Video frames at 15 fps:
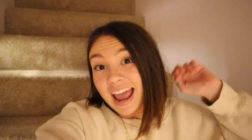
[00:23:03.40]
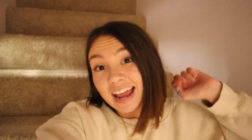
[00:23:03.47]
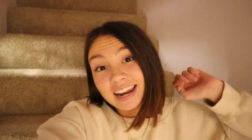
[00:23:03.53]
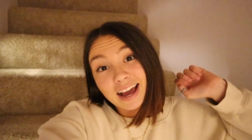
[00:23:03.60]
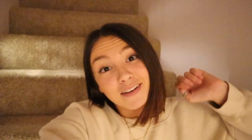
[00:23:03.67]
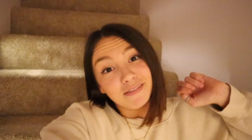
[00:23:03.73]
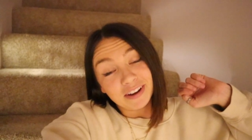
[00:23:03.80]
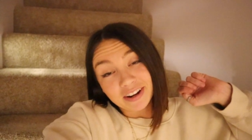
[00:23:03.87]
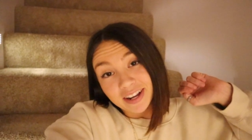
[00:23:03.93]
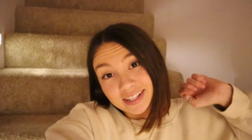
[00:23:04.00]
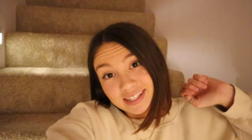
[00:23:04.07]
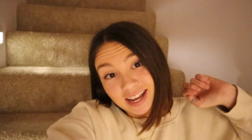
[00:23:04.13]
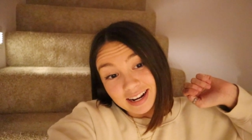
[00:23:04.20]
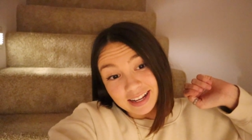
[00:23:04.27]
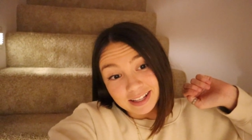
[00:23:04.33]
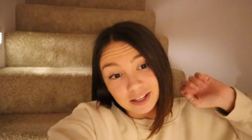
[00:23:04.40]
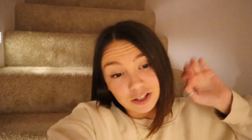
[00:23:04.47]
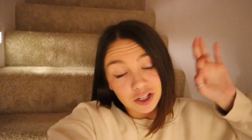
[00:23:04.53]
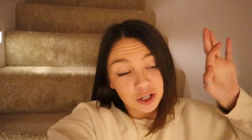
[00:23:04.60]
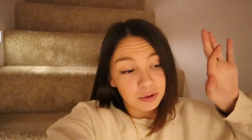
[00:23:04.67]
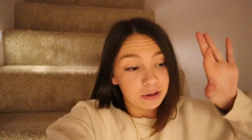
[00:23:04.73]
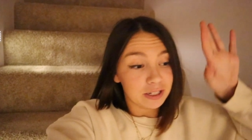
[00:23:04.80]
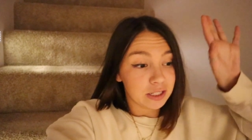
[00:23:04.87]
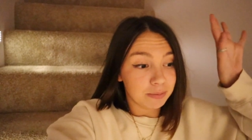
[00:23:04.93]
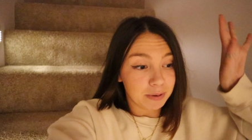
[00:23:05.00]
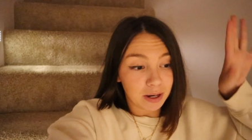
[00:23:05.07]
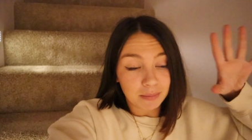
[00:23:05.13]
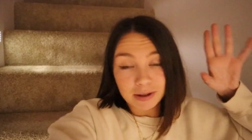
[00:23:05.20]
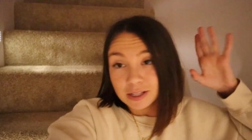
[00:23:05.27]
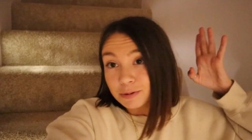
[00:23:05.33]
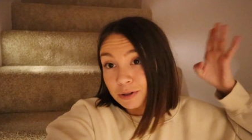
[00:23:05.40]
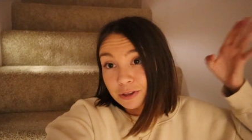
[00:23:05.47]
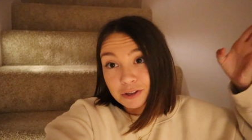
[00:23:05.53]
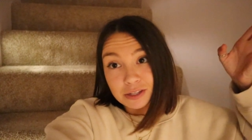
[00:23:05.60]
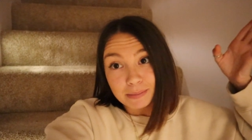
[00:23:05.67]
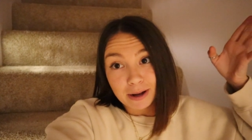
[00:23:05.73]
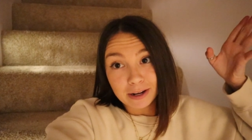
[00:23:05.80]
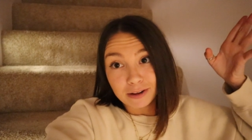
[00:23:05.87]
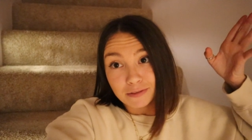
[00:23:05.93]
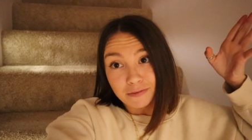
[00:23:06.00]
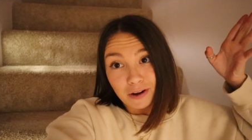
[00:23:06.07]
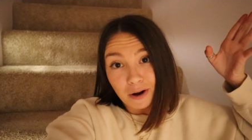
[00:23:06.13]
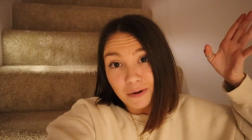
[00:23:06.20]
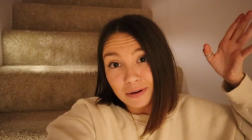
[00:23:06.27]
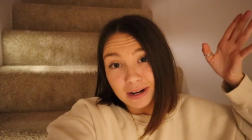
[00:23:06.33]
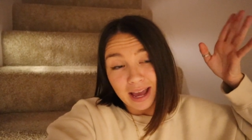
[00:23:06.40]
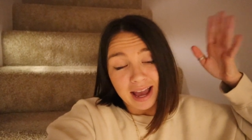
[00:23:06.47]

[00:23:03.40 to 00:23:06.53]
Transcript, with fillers: And I'm very excited to experiment with using my new phone